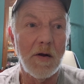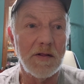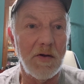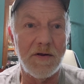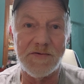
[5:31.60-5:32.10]

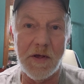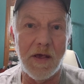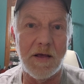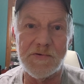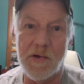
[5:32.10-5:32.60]
Thursday
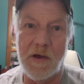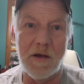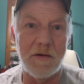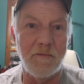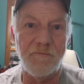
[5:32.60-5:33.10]
gets
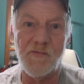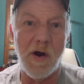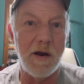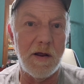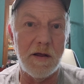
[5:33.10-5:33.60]
here on
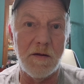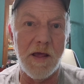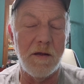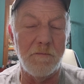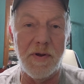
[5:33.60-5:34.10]
Friday,
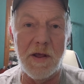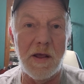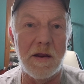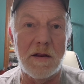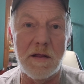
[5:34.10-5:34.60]
getting
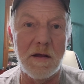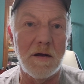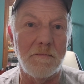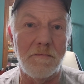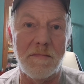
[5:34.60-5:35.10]
paid, and you
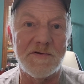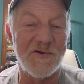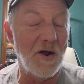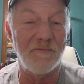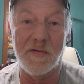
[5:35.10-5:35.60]
got
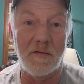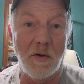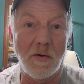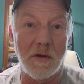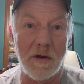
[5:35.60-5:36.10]
stuff to
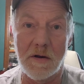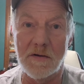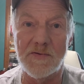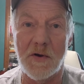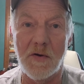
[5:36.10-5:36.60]
do.
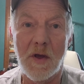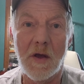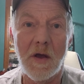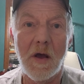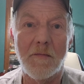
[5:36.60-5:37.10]
So,
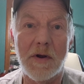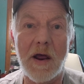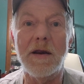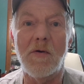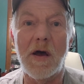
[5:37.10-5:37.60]
but
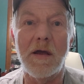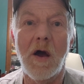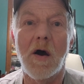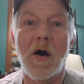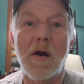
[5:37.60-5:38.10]
anyway,
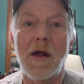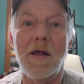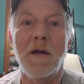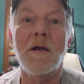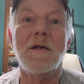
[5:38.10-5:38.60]
all
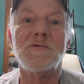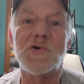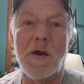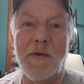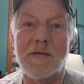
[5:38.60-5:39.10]
right.
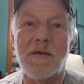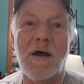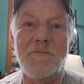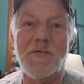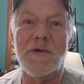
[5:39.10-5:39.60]
Try to make
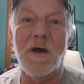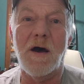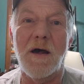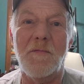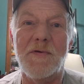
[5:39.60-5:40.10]
time for your
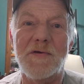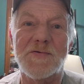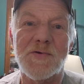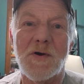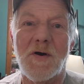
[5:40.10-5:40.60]

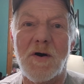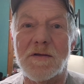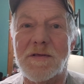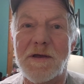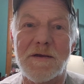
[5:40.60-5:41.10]
hobbies.
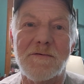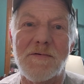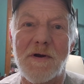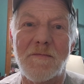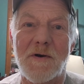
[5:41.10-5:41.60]
Thank you
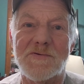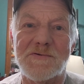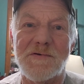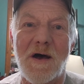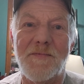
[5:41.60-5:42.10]
very much for
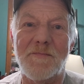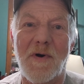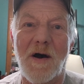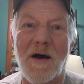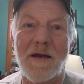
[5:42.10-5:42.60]
stopping
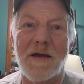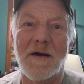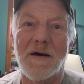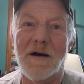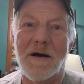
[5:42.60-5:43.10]
by.
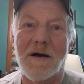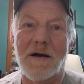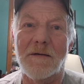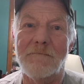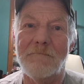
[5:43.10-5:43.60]

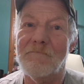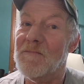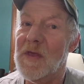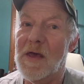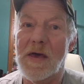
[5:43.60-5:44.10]

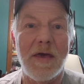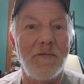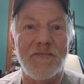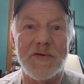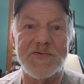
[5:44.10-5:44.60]

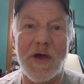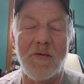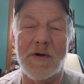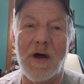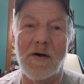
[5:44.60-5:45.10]
If there's
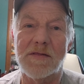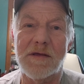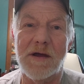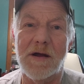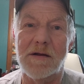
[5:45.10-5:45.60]
anyone out
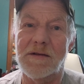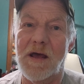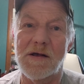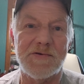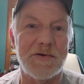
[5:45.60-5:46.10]
there in
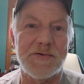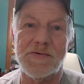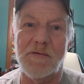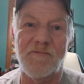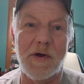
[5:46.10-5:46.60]
Texas
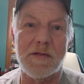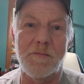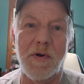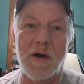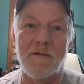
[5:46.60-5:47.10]
affected
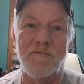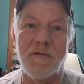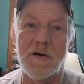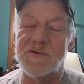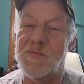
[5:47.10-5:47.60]
by the
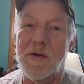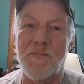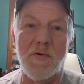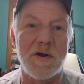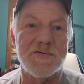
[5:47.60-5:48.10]
floods, my
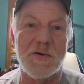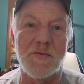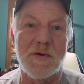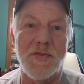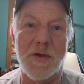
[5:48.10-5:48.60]
prayers are
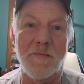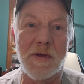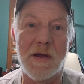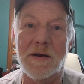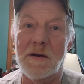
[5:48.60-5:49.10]
with you,
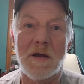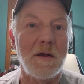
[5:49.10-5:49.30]
man.